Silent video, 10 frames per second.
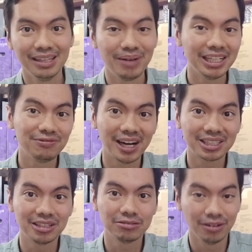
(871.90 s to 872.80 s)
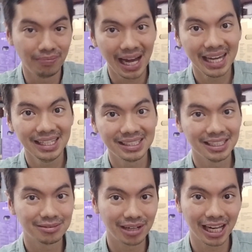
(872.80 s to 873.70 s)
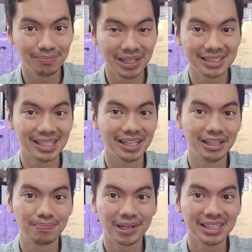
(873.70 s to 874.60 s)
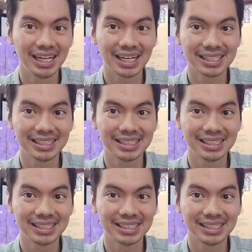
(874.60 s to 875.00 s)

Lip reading: manufacturers will mind since we're helping sell their products,